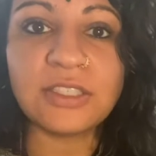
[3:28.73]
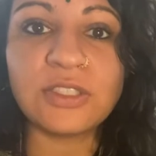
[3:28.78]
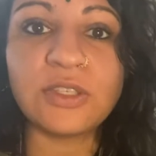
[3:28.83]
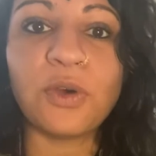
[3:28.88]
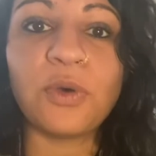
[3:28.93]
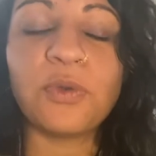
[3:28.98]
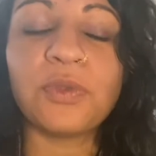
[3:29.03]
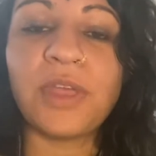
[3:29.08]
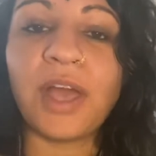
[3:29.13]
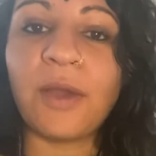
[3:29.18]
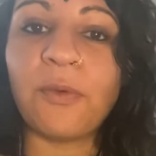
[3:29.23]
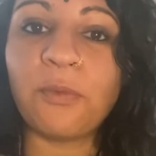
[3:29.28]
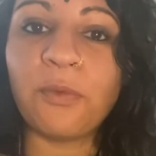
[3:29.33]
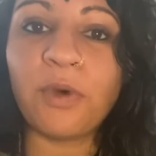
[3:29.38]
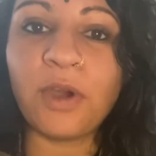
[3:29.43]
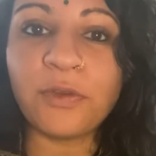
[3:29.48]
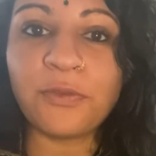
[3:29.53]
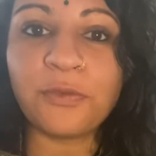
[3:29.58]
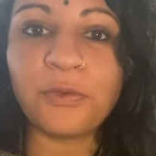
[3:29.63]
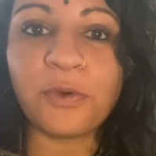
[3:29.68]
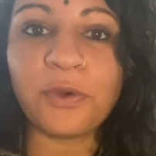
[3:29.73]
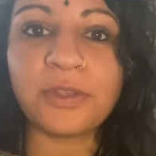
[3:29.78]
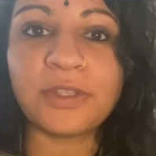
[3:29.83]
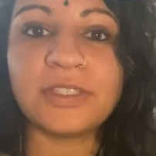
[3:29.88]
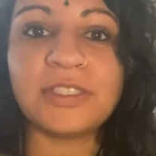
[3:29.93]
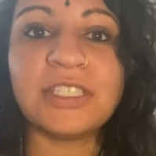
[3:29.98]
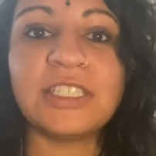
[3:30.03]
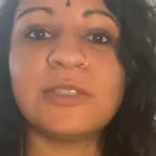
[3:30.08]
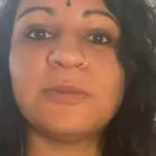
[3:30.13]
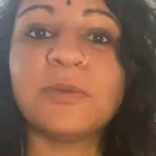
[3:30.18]
So that
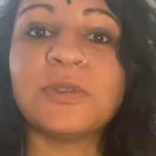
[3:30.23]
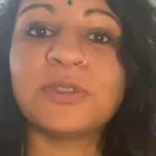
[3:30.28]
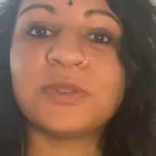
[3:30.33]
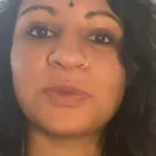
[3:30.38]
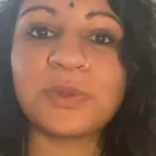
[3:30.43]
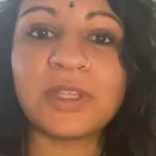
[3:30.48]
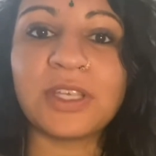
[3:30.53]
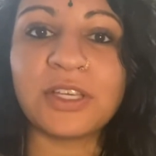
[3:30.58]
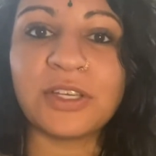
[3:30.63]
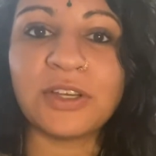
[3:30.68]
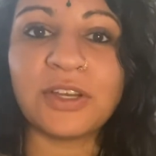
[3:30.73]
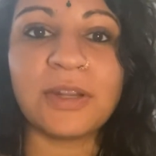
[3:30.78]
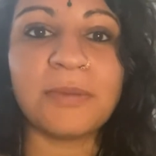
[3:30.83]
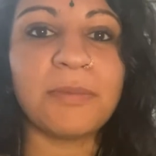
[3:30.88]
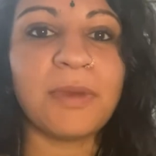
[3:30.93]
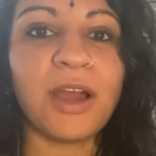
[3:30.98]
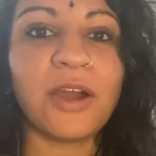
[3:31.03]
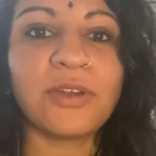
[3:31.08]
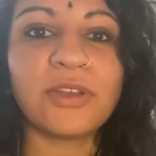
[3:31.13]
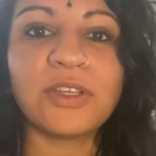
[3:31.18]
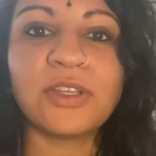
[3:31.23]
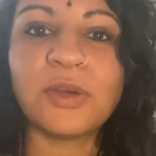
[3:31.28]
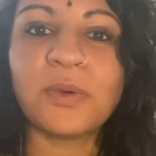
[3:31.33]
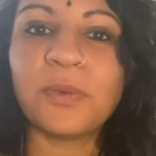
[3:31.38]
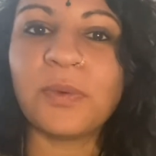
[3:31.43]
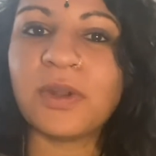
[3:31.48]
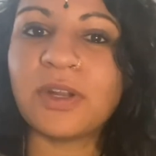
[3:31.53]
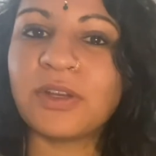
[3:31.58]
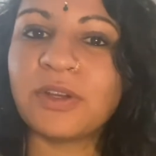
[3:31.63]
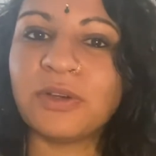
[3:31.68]
1/4 teaspoon is really good amount. You
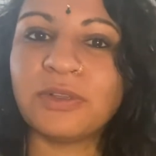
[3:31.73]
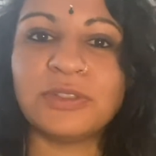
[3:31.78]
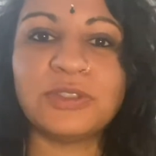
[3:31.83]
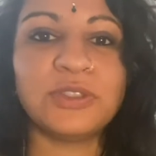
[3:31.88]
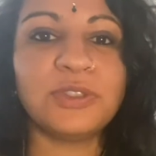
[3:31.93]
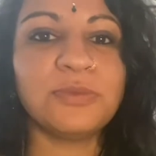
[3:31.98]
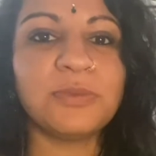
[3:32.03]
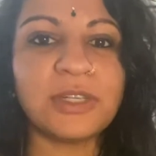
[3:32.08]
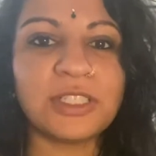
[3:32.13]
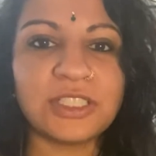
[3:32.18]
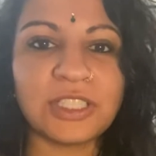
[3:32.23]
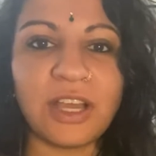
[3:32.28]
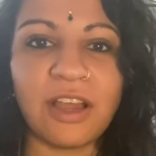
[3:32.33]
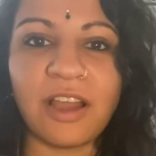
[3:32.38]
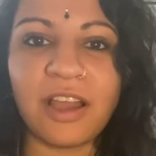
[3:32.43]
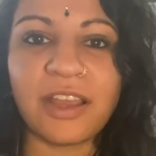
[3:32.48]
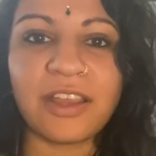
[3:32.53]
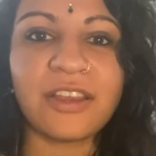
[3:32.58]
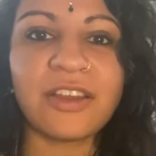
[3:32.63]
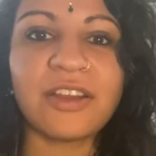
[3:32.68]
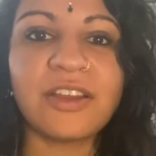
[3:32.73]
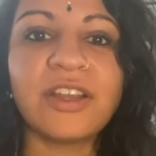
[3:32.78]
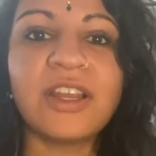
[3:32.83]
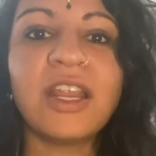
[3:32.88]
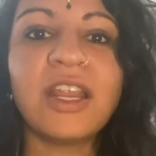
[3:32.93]
don't want to go too much higher.